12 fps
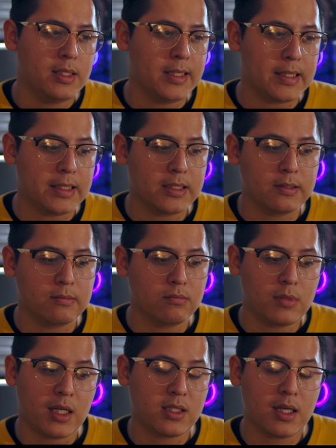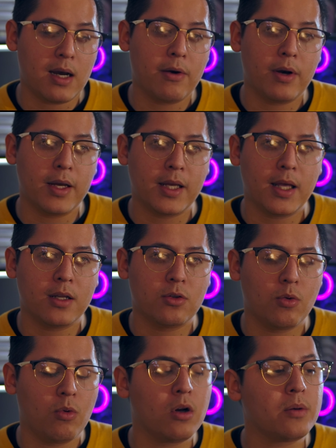and that's how I get it
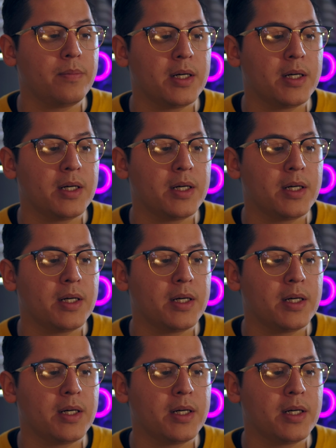to work.